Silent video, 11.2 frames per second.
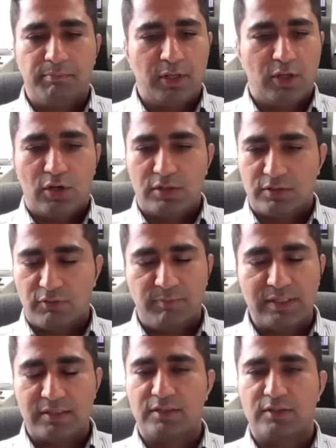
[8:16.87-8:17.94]
because of
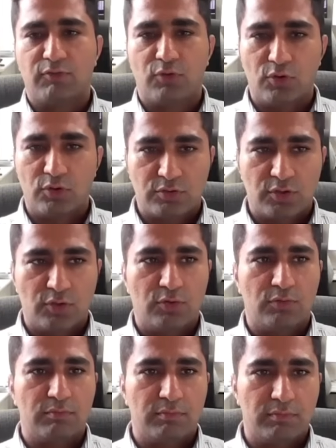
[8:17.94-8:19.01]
business, of course, you know,
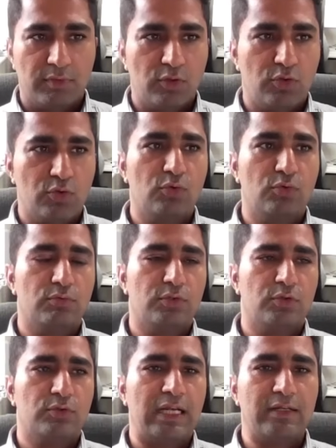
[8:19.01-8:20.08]

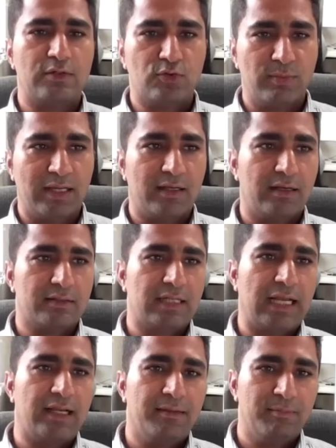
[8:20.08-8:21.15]
you tend to make
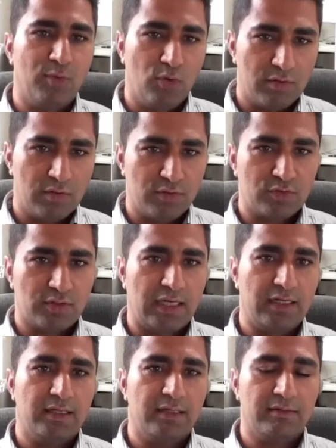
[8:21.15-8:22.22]
slightly more, you
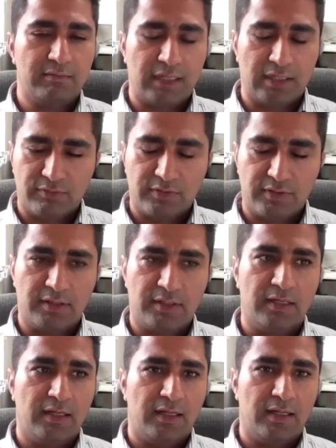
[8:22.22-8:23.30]
slightly kind of
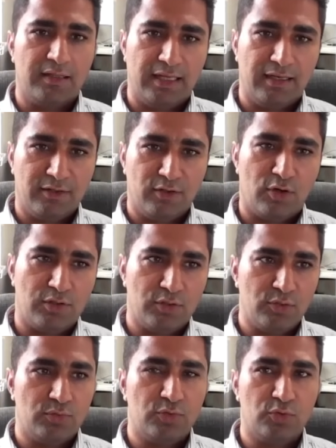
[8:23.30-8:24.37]
than your
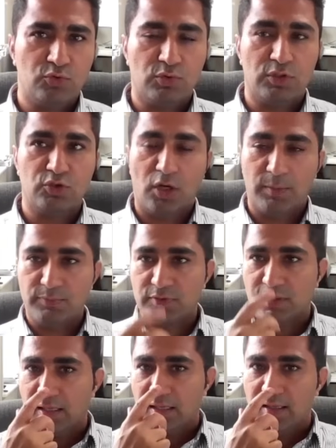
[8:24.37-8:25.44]
usual jobs.
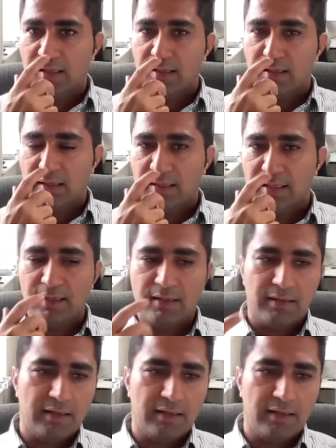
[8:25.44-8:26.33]
Then